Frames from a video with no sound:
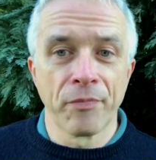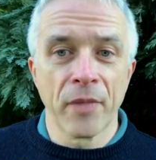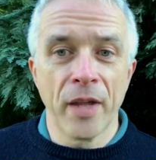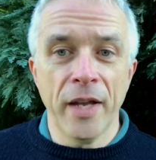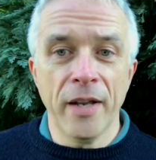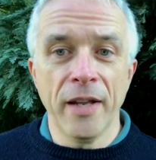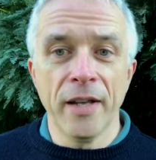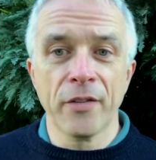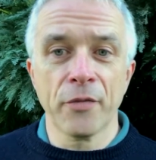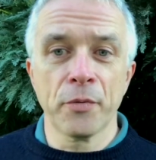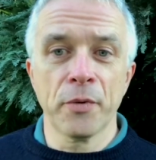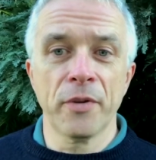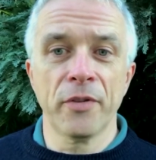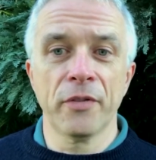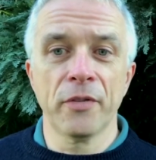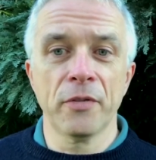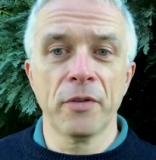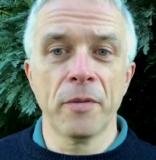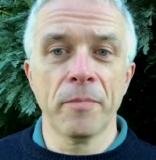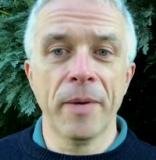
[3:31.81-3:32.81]
And that's what it's
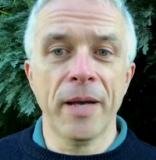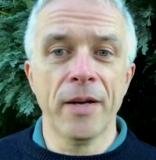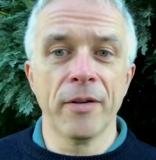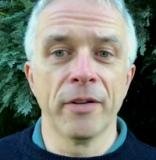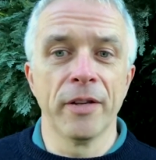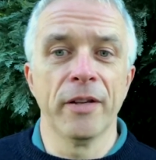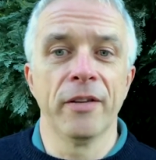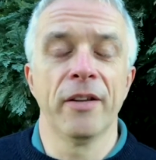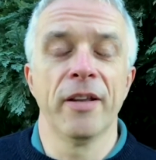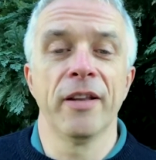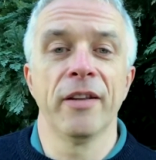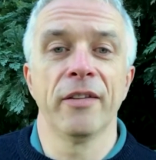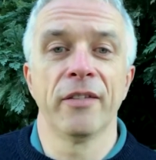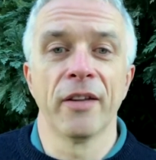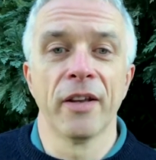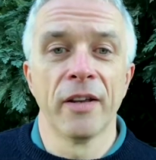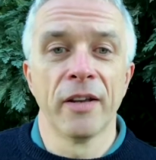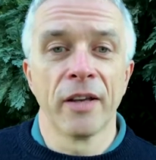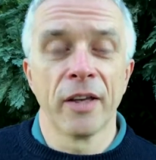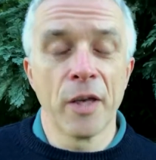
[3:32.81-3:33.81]
all about. It, it's
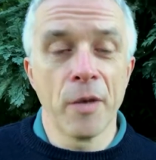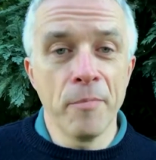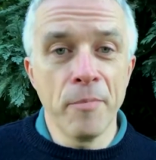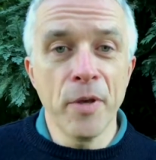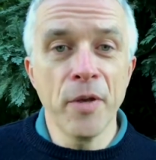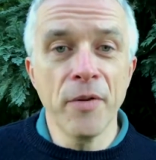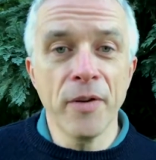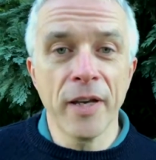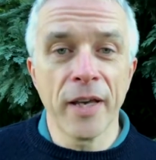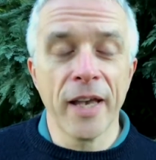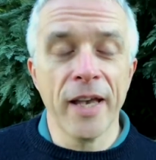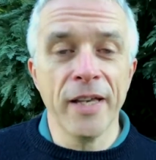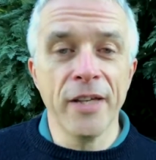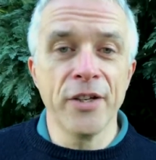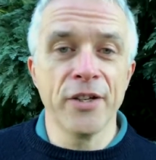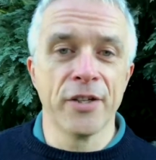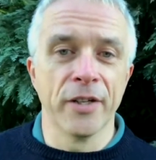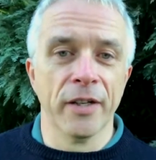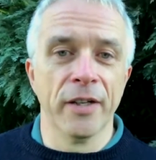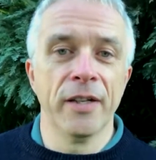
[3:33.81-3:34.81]

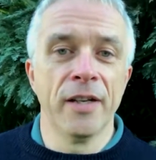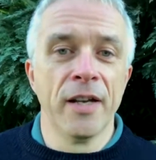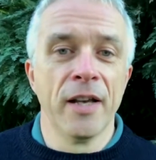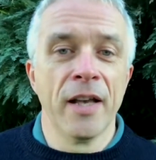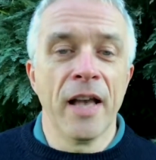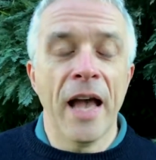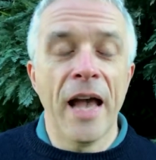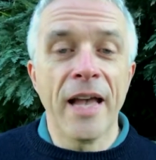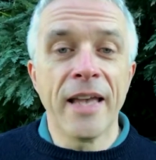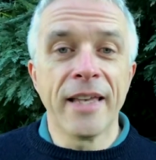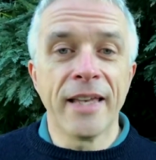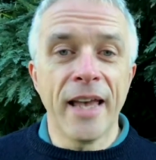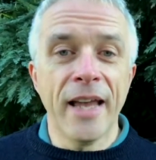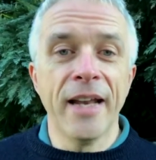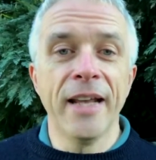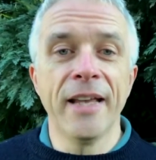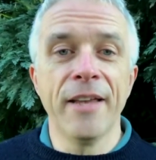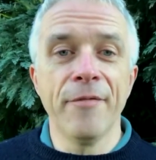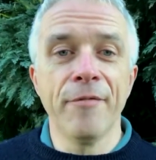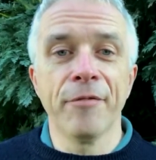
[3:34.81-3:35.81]
communication and
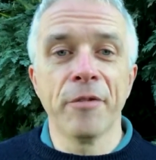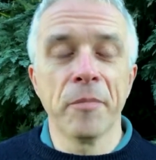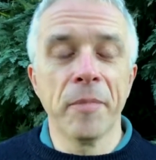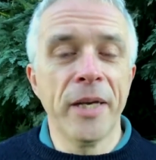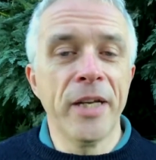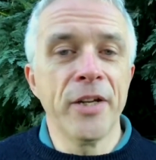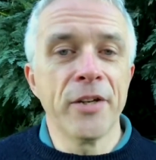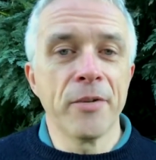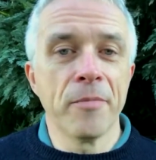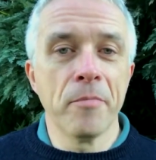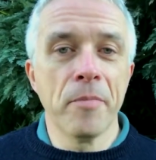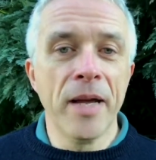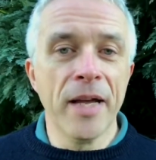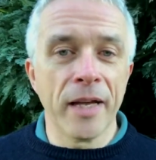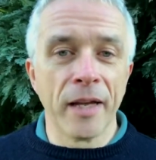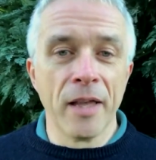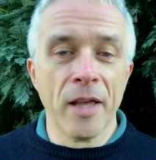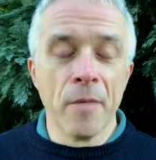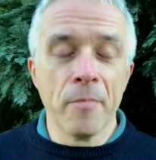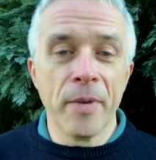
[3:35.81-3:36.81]
getting information back.
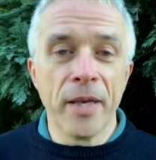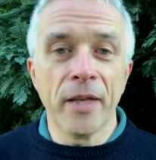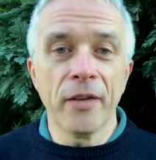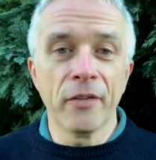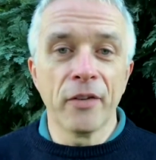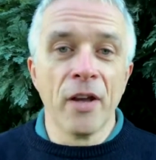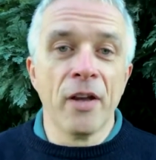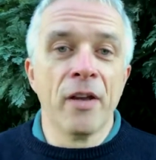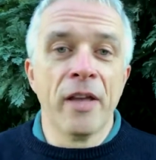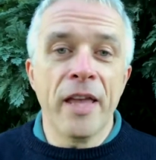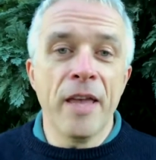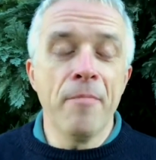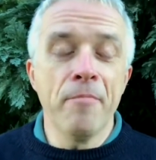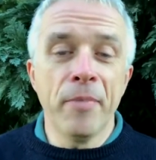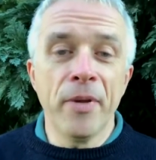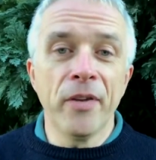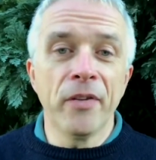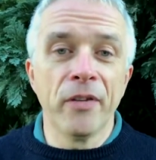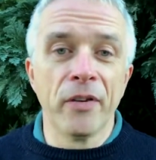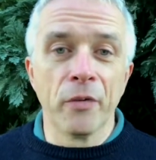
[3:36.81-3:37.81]
Because in
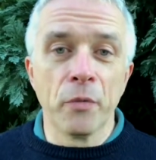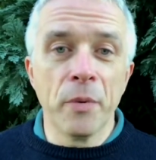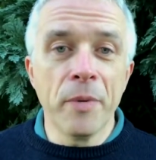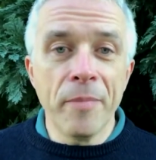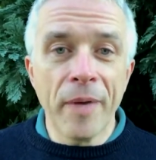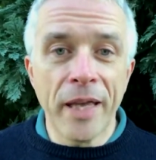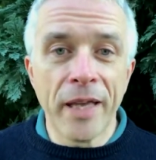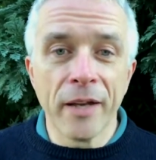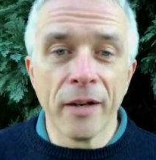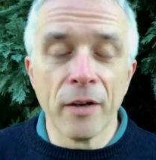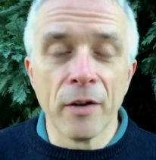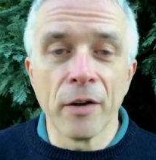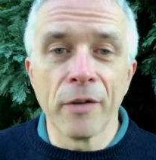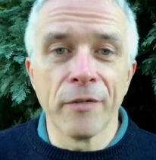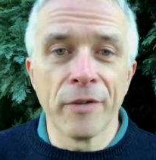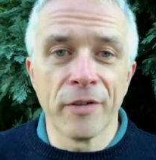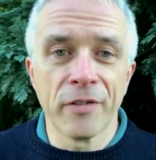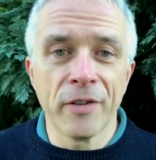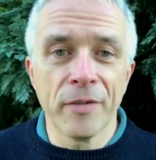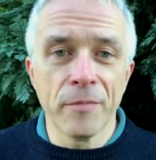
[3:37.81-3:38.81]
business, we make a lot of
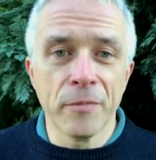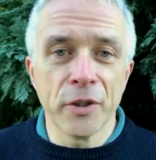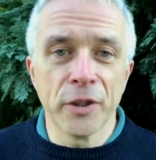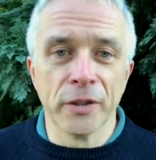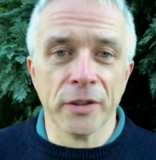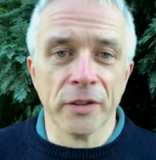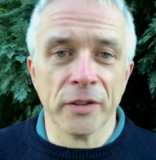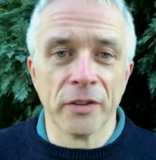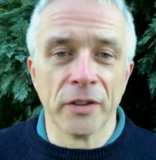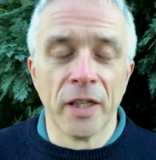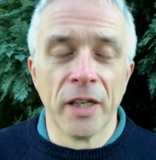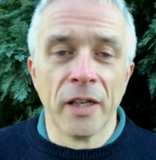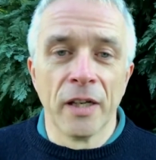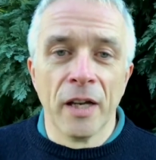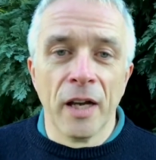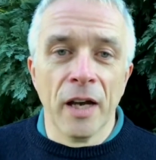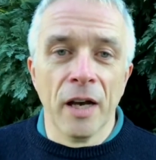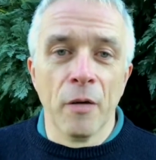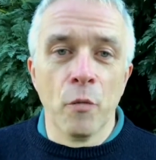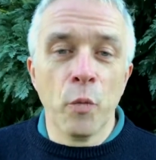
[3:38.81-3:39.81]
assumptions.
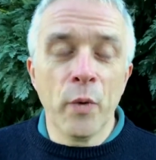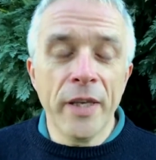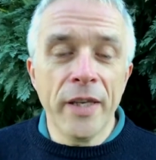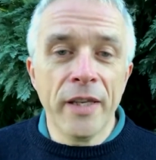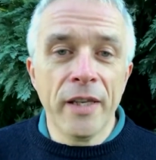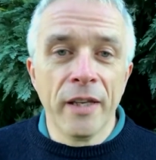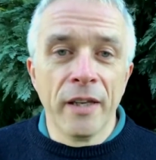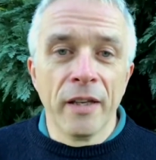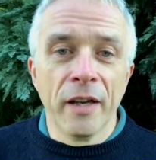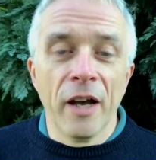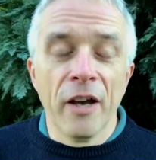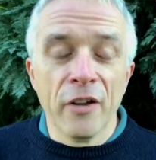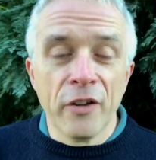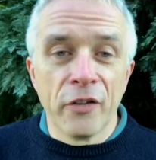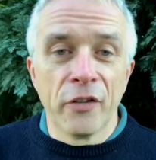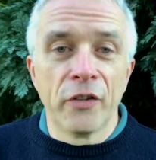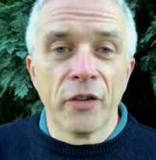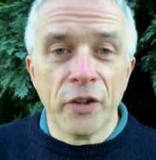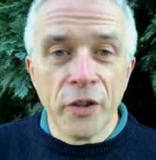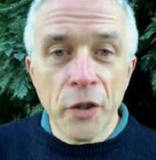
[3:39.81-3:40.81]
Uh, we
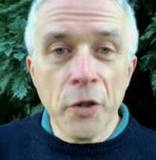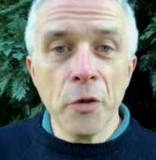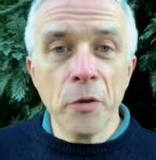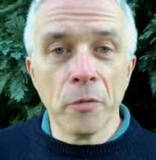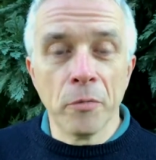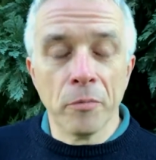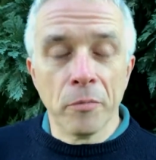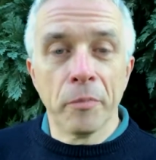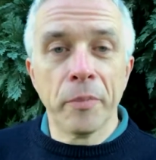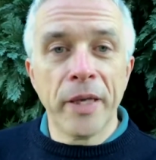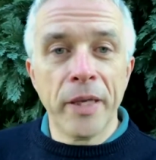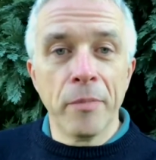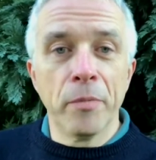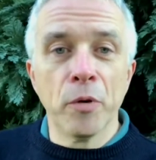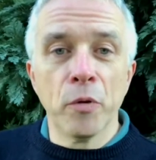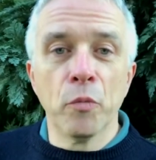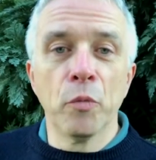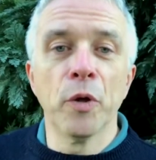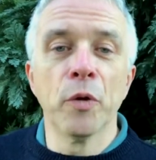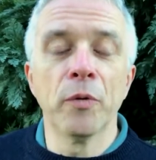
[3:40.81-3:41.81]
assume
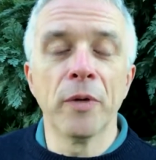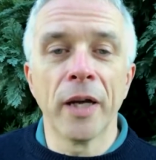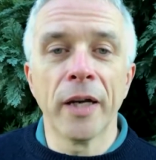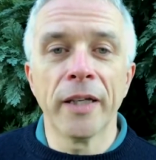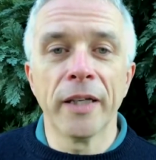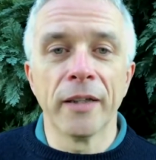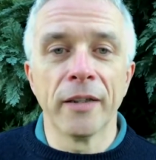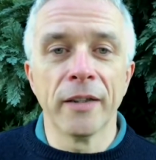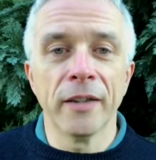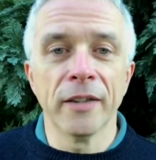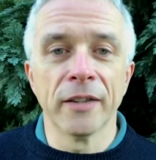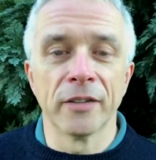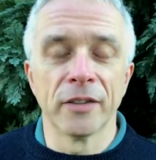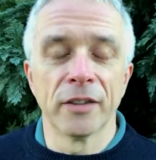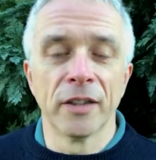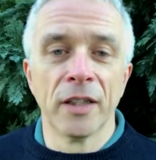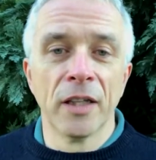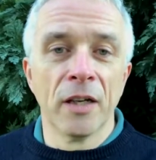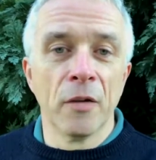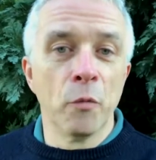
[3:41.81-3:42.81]
people will like this.
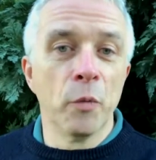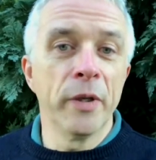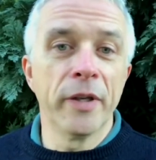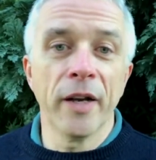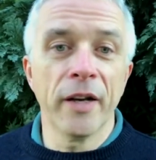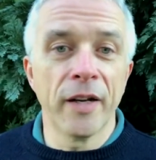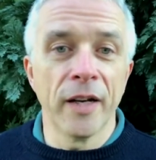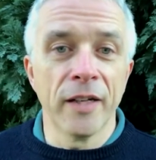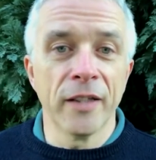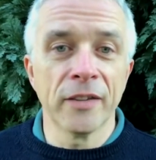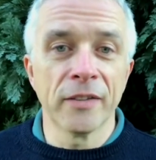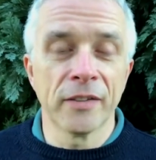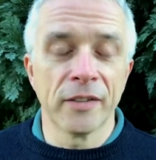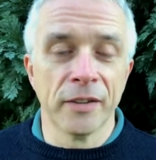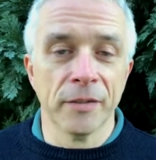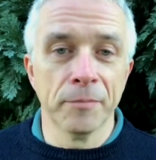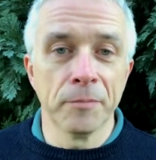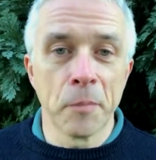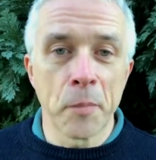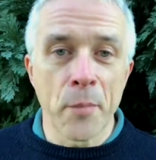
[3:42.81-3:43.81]
We don't ask
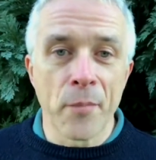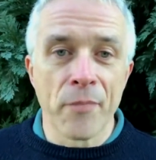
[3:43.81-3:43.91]
them.